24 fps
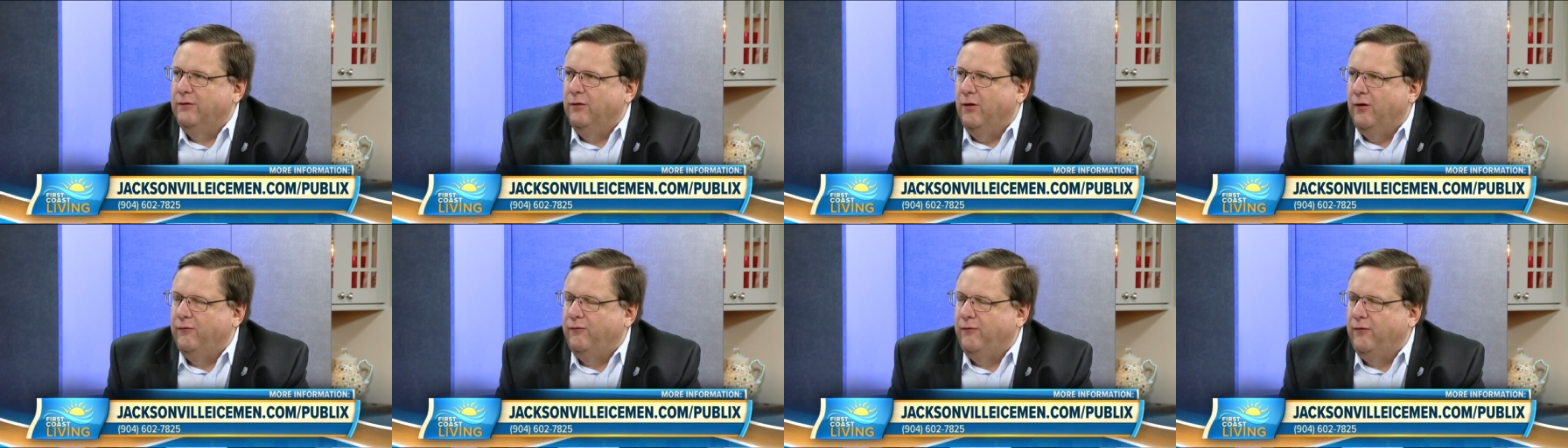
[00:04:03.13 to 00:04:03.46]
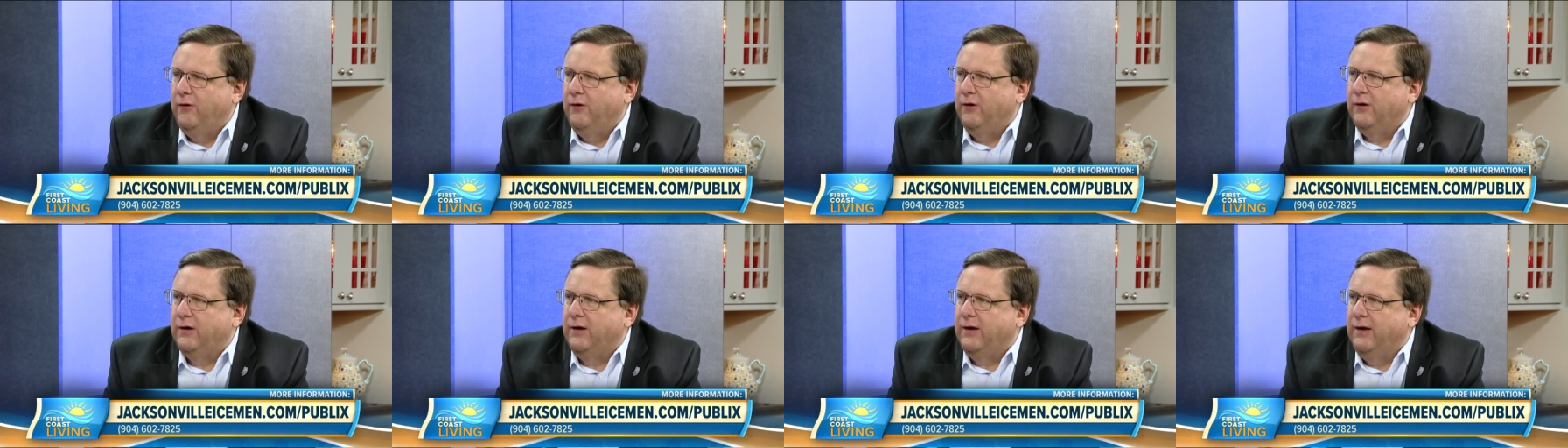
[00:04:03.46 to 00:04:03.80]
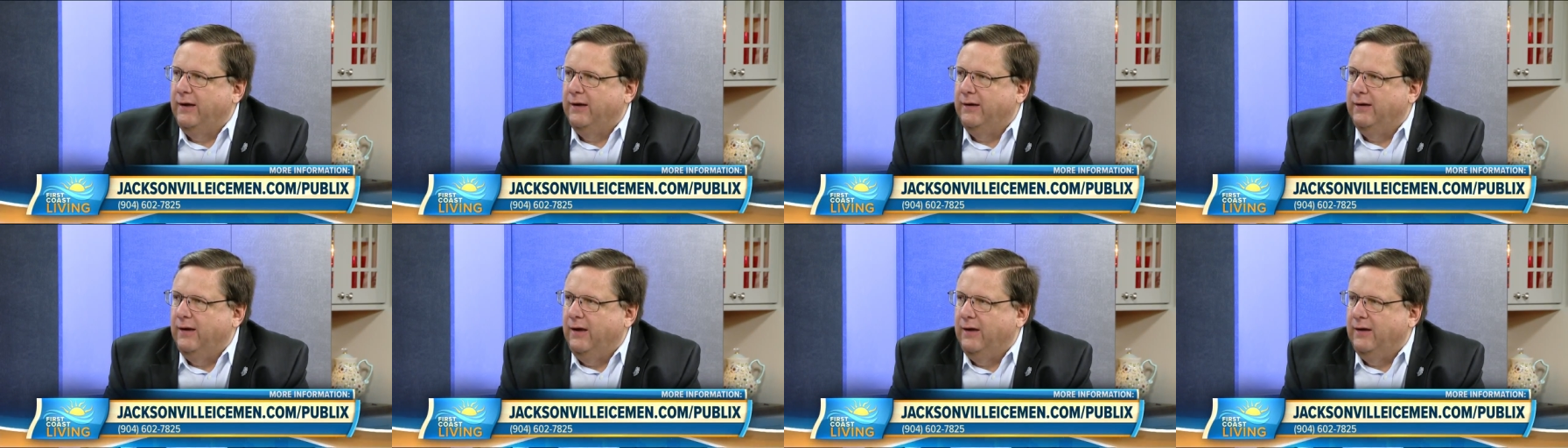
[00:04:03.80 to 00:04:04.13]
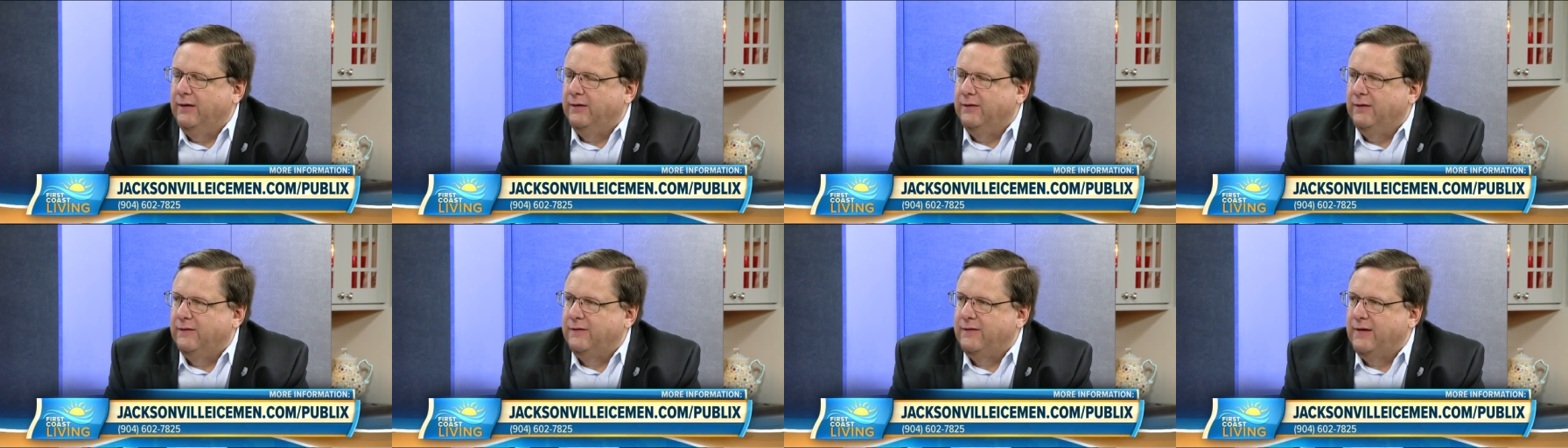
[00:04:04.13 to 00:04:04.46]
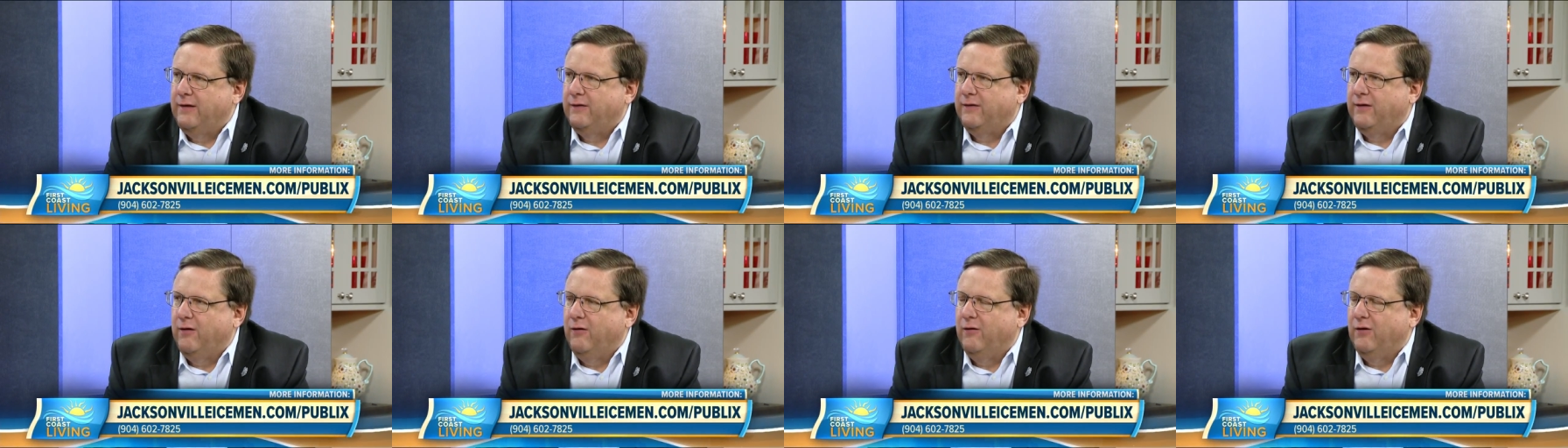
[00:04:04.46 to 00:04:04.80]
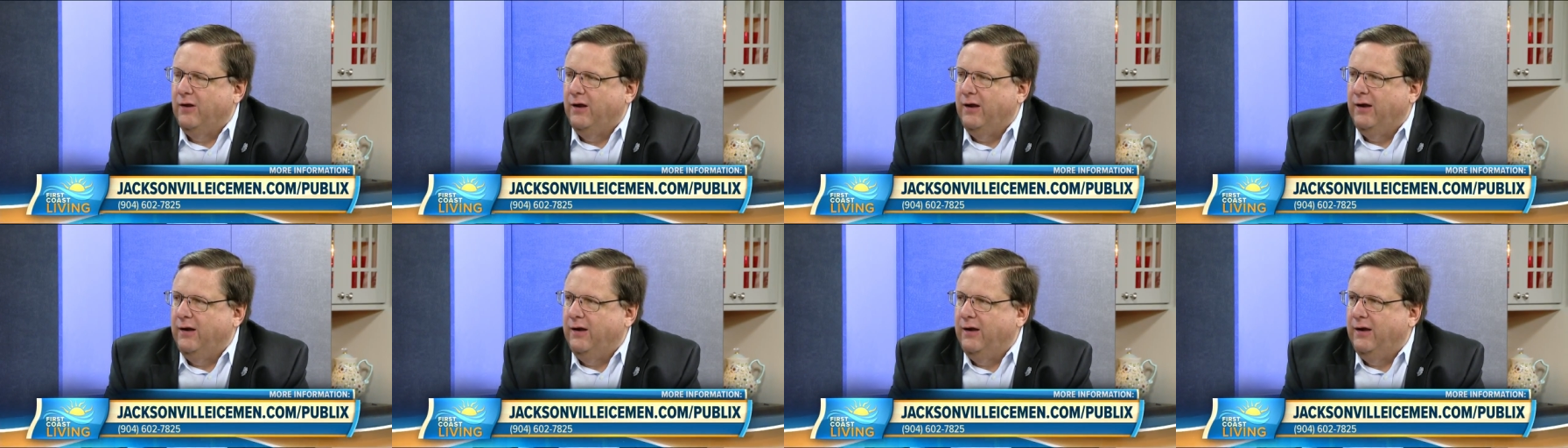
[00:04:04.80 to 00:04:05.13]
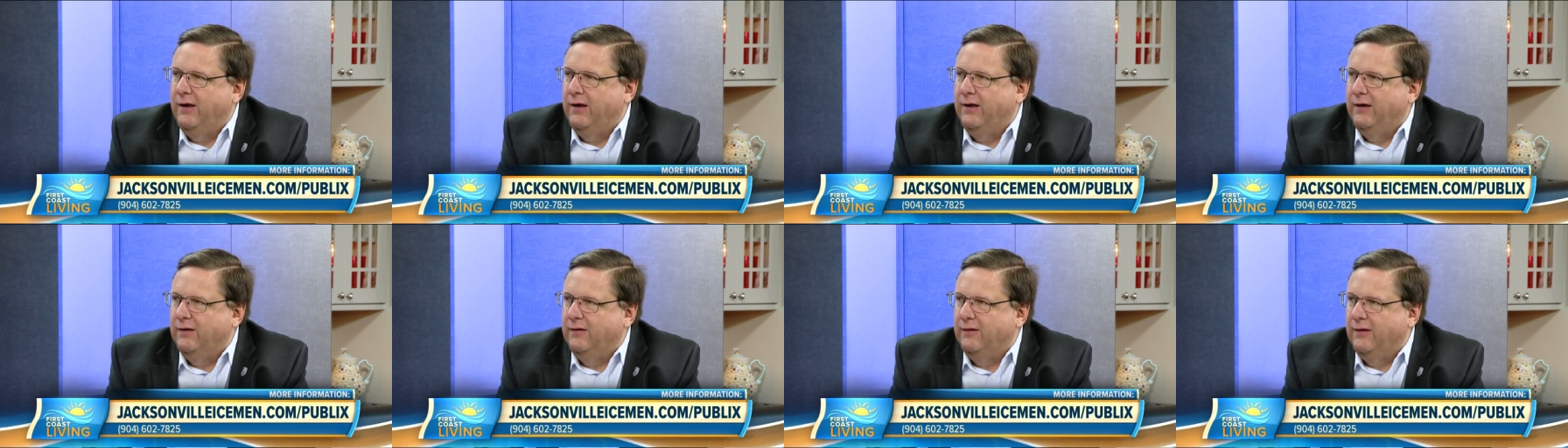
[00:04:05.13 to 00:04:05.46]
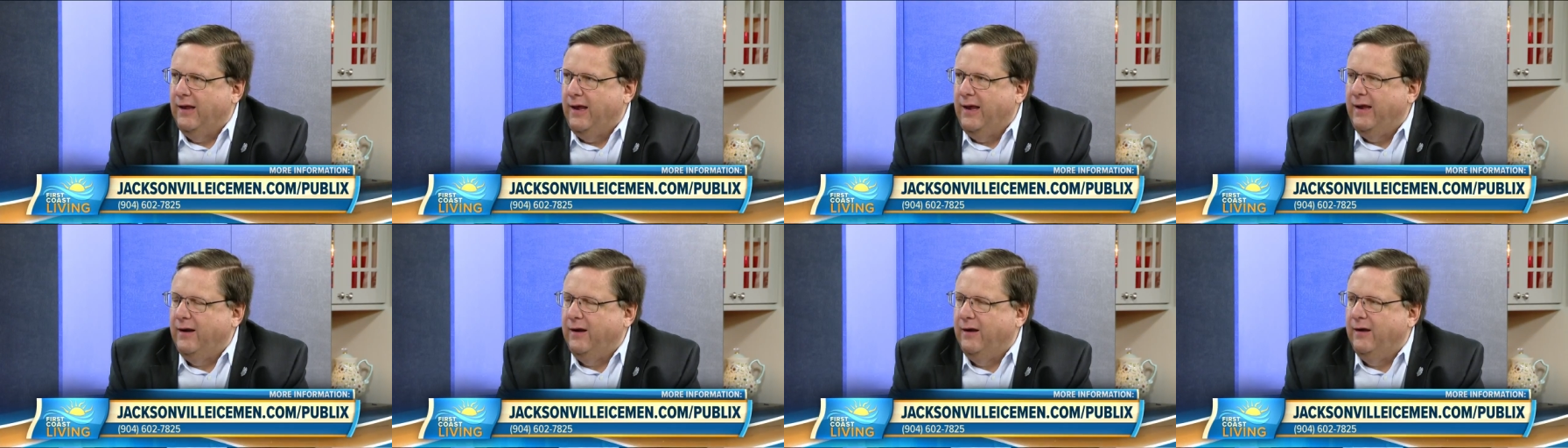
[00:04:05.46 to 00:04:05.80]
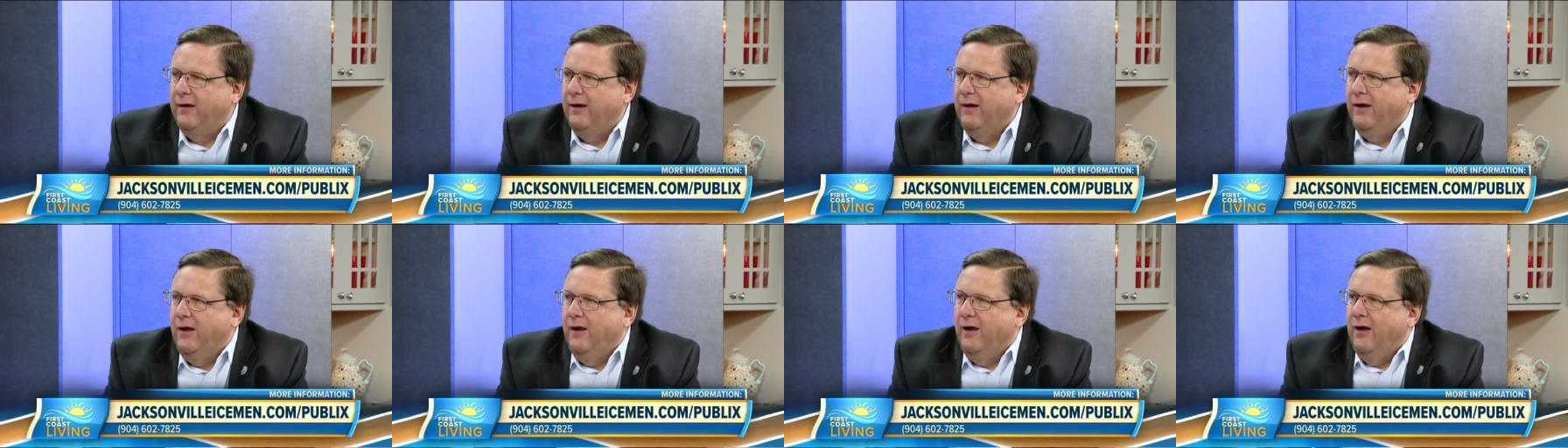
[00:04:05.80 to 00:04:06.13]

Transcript: Norfolk and and South Carolina and Atlanta.